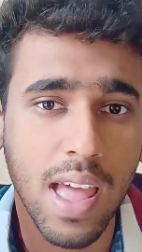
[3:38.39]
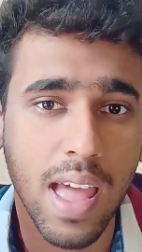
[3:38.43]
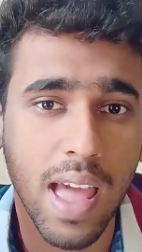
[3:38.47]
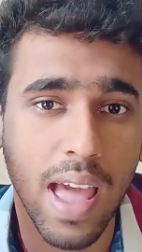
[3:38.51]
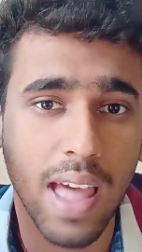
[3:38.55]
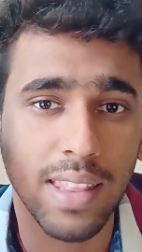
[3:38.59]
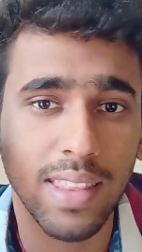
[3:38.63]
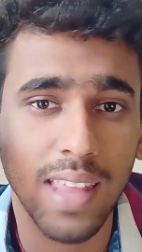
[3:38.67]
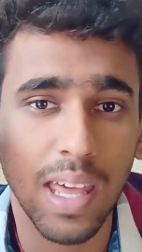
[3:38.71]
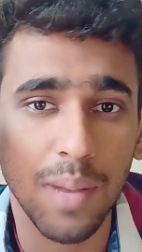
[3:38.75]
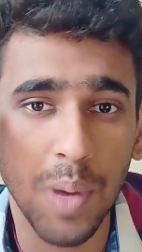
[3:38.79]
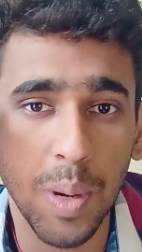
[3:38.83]

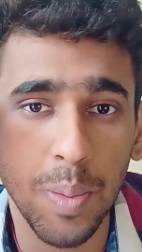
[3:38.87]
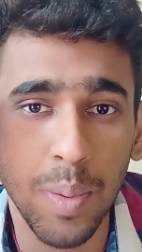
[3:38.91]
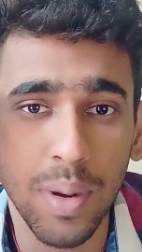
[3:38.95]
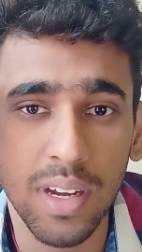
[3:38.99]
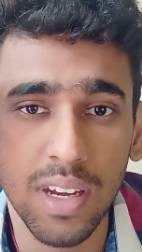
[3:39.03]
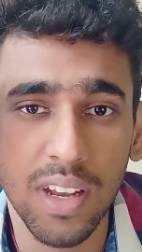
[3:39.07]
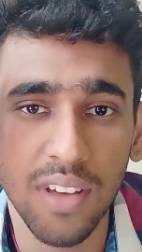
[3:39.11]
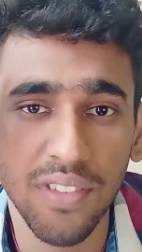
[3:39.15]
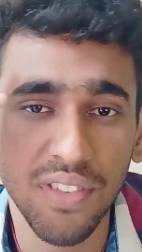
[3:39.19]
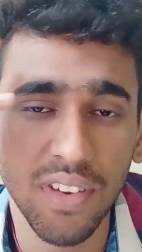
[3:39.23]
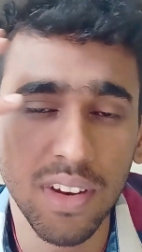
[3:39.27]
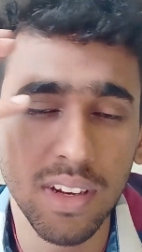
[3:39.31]
And there might be
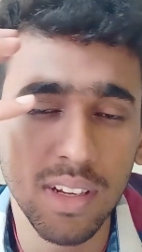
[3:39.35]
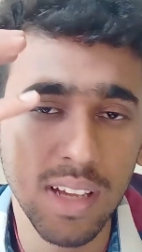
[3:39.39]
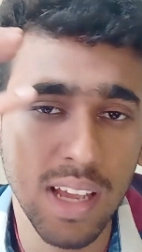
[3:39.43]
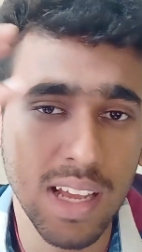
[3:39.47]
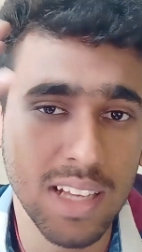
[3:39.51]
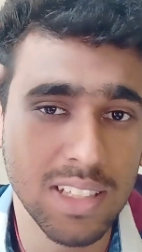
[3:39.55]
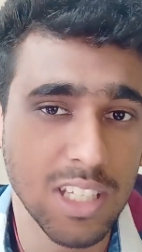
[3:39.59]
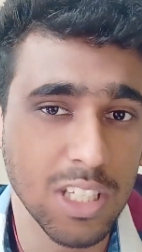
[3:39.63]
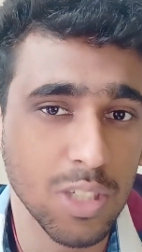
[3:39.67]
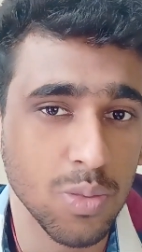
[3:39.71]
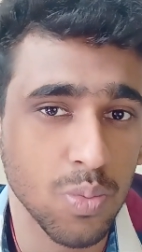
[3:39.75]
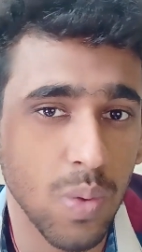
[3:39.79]
different
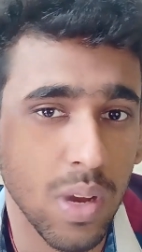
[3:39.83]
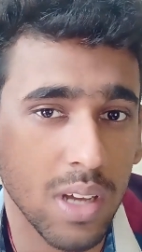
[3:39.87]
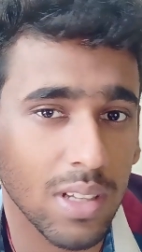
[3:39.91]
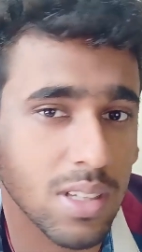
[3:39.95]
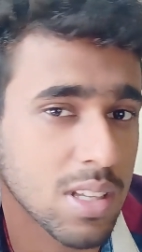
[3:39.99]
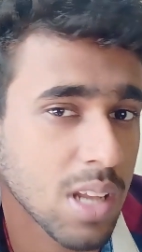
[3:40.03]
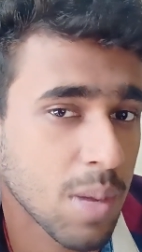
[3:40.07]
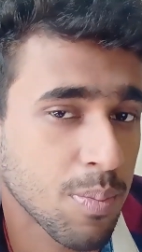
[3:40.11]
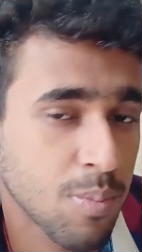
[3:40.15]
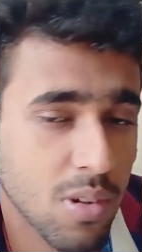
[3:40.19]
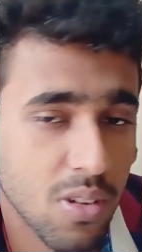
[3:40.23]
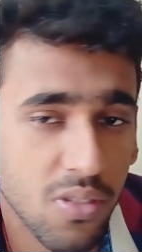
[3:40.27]
cases where the
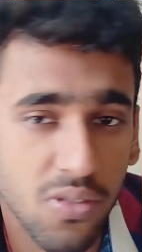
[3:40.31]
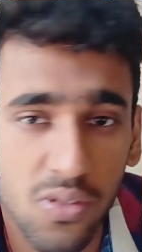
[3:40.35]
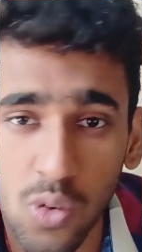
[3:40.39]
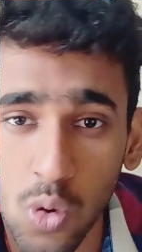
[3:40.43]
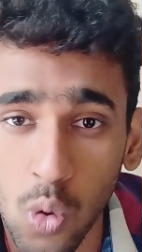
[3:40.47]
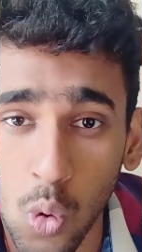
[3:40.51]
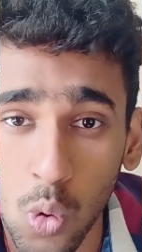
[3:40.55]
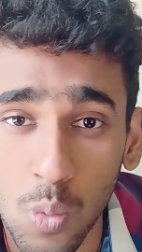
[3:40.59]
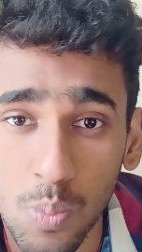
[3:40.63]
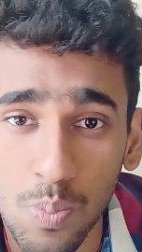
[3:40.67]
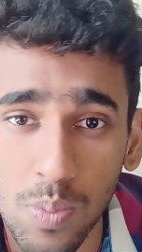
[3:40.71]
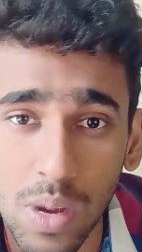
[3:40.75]
number of
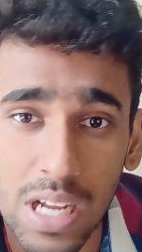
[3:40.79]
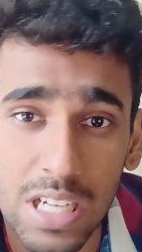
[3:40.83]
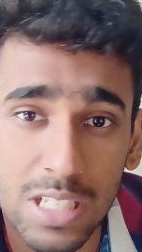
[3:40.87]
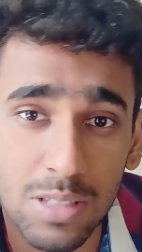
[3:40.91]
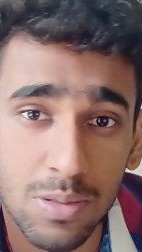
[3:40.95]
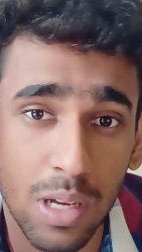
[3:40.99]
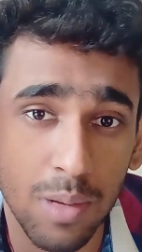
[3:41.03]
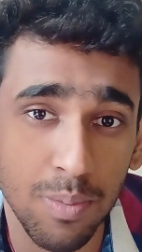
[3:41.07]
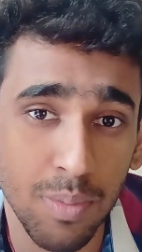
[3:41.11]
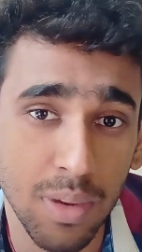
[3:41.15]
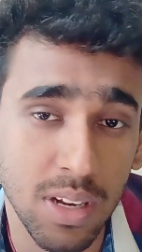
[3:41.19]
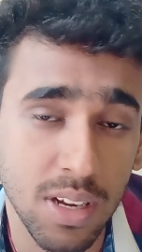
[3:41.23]
lone pairs
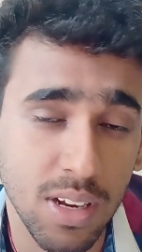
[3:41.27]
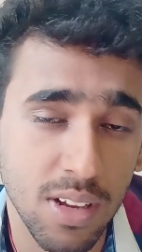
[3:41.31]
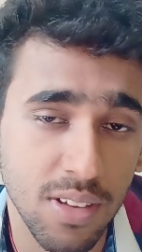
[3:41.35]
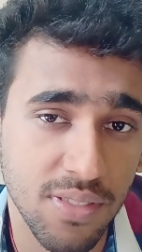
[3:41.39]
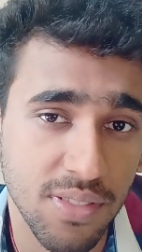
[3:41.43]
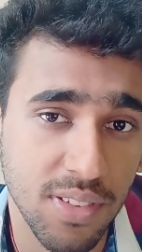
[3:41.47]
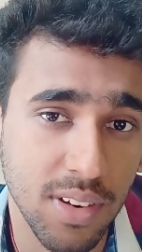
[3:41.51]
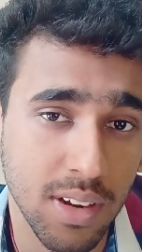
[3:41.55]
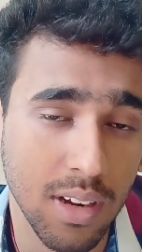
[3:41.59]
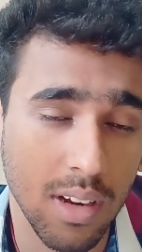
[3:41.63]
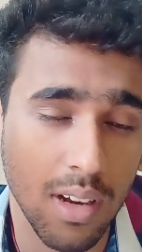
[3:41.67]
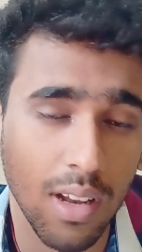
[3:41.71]
might be
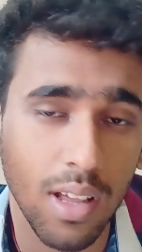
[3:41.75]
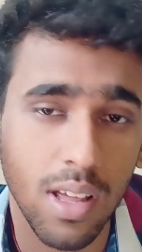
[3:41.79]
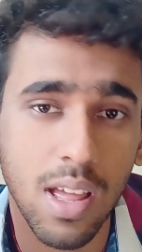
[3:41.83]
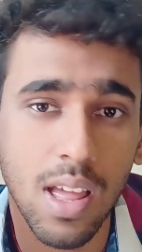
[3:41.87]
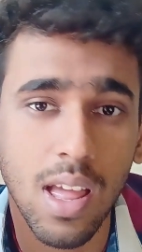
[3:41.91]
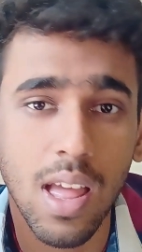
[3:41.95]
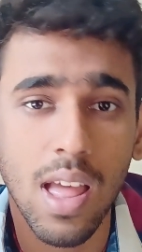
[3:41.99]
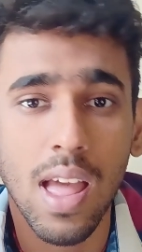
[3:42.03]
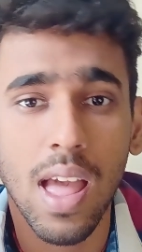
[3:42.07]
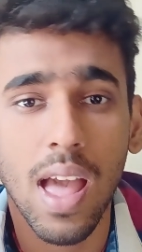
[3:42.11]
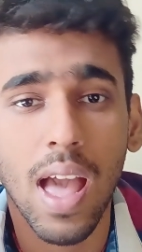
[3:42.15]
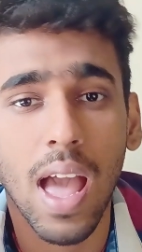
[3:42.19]
different.
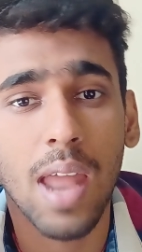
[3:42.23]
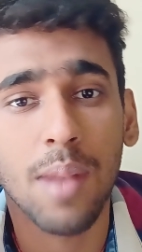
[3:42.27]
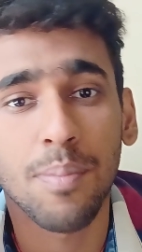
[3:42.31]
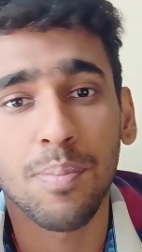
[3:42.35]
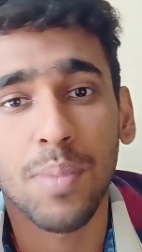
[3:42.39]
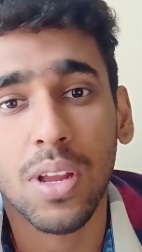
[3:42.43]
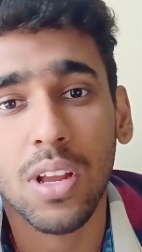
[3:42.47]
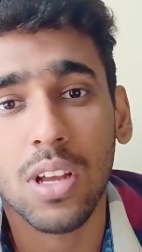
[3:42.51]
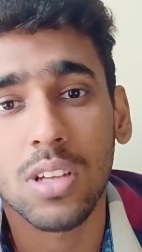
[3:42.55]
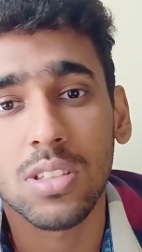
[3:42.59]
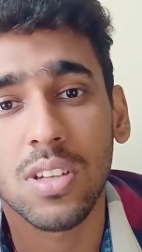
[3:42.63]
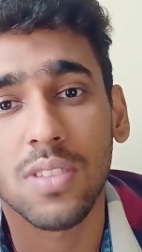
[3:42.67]
And
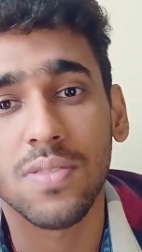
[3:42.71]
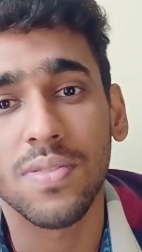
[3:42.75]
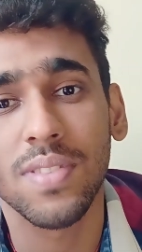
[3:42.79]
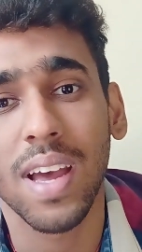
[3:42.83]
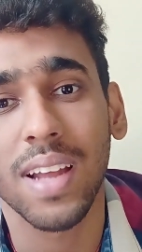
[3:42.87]
because of